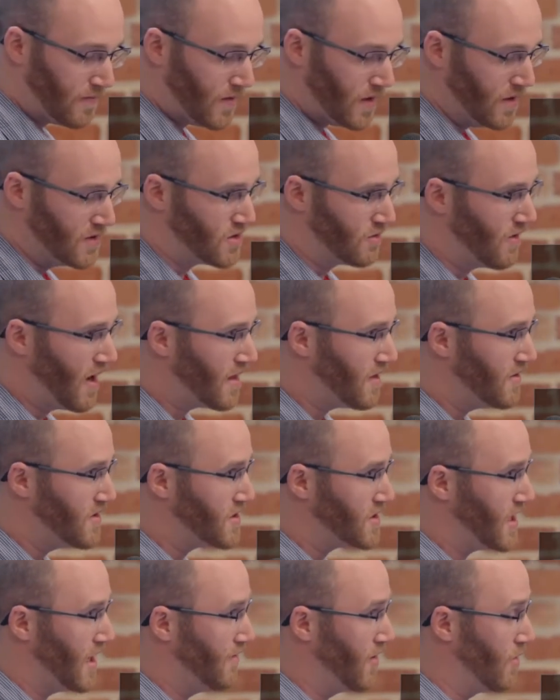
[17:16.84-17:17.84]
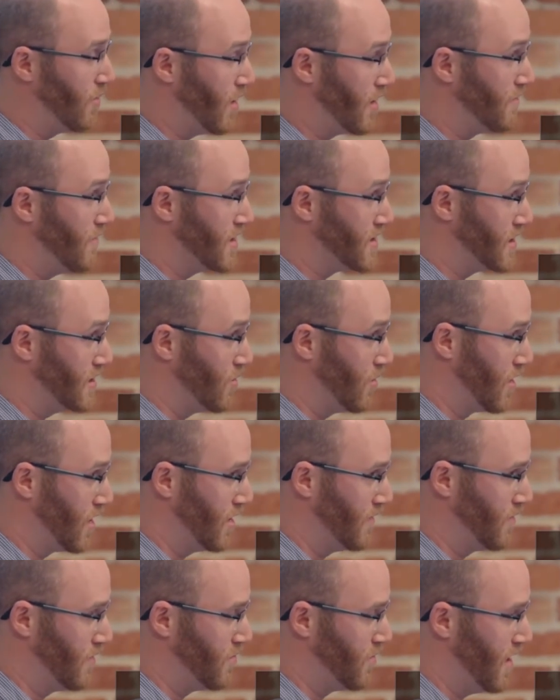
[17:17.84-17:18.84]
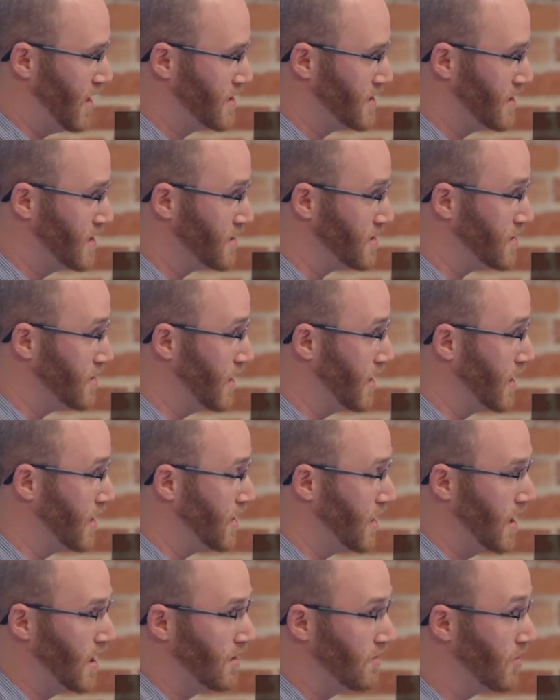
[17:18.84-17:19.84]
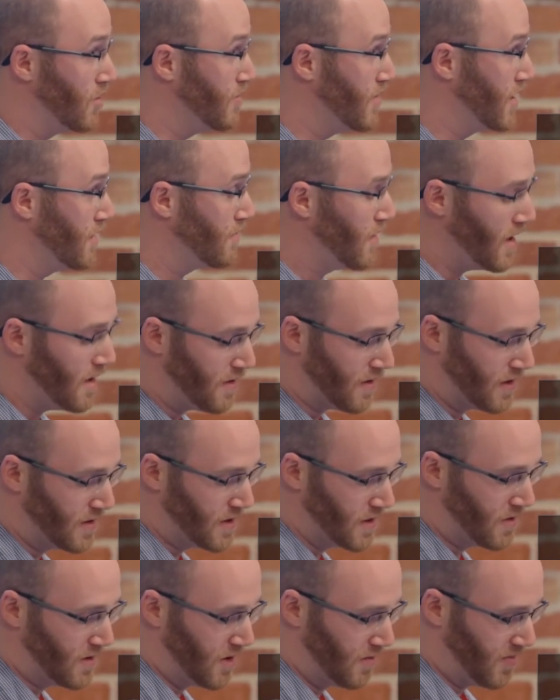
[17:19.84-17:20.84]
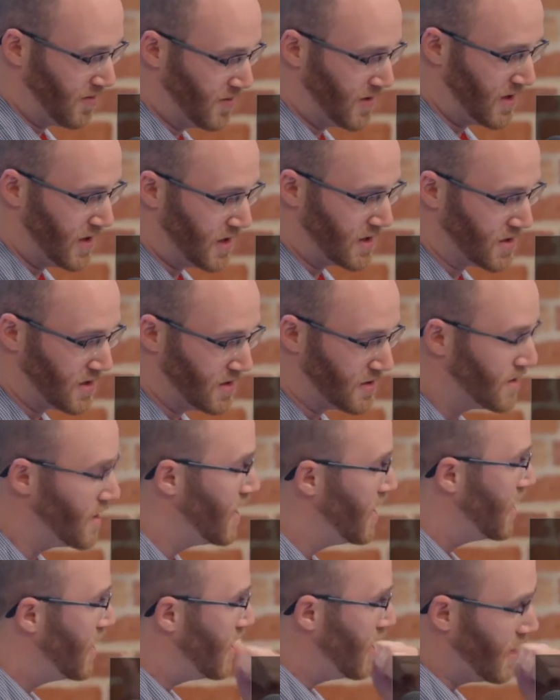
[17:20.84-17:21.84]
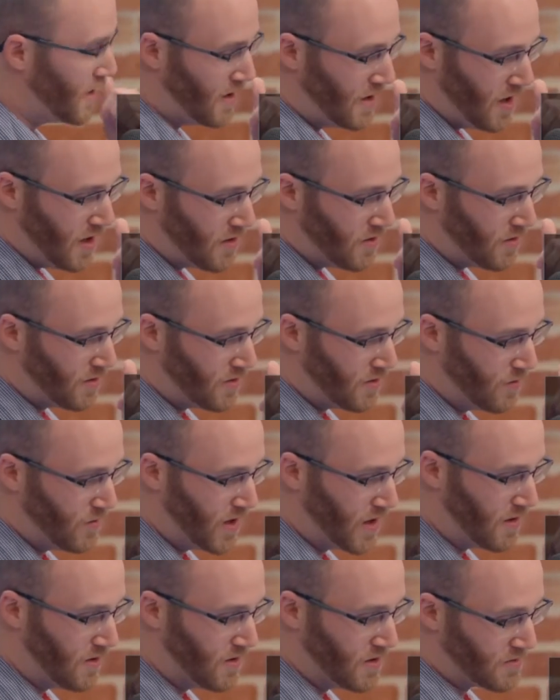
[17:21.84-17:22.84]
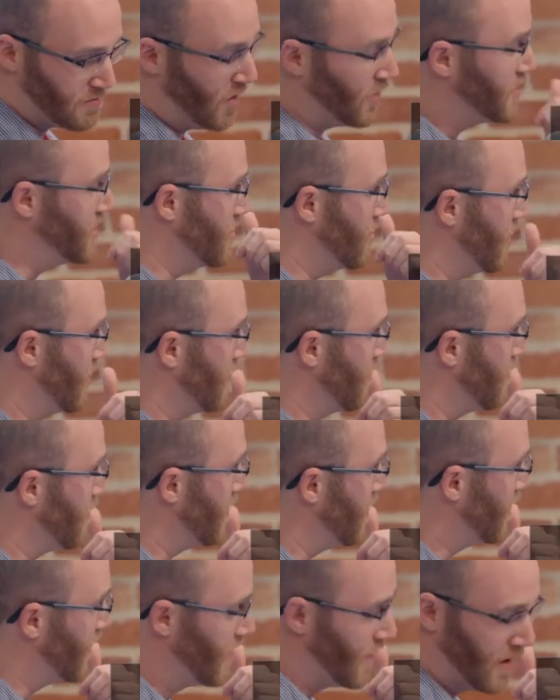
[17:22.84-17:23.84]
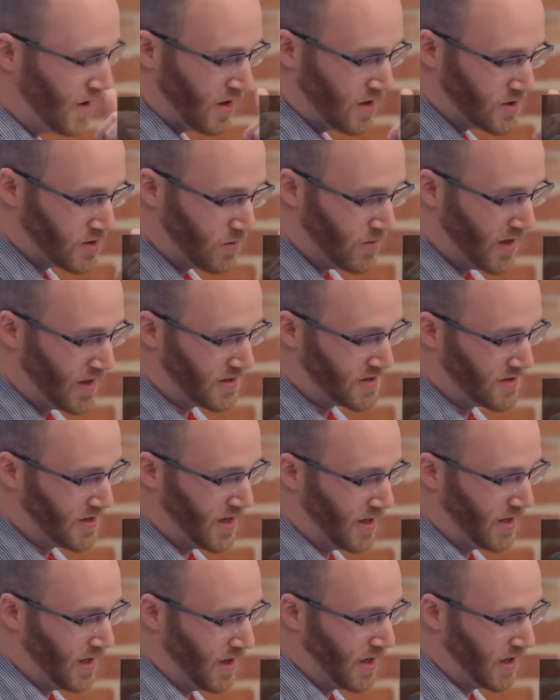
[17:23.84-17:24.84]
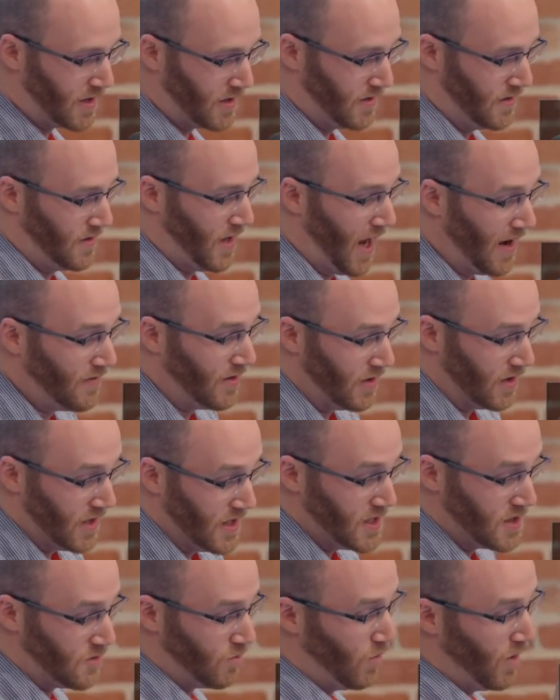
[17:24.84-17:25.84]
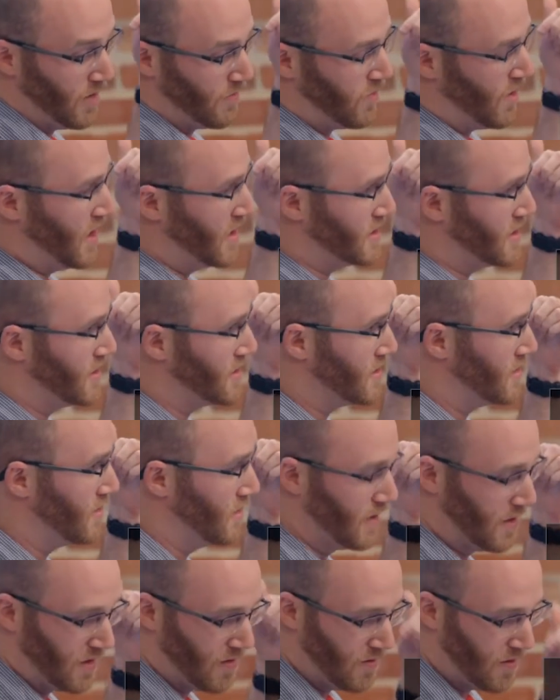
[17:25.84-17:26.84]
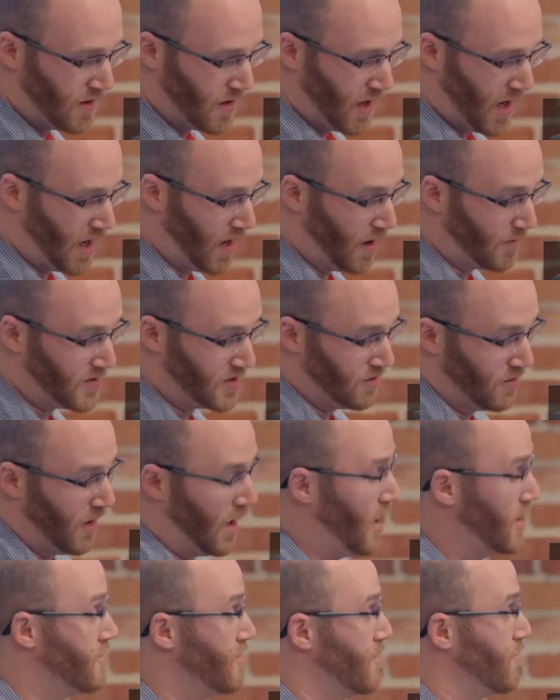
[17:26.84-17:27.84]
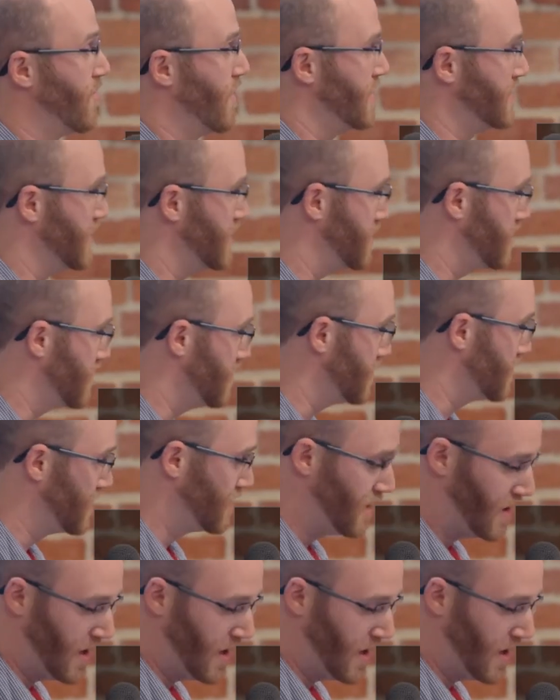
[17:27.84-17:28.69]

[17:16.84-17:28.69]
So rather than just having one Resque worker for process like Ruby and Python do in their implementations, in Node, we can do this multi-worker thing. So we can say, like, have at least one processor and up to 100 processors,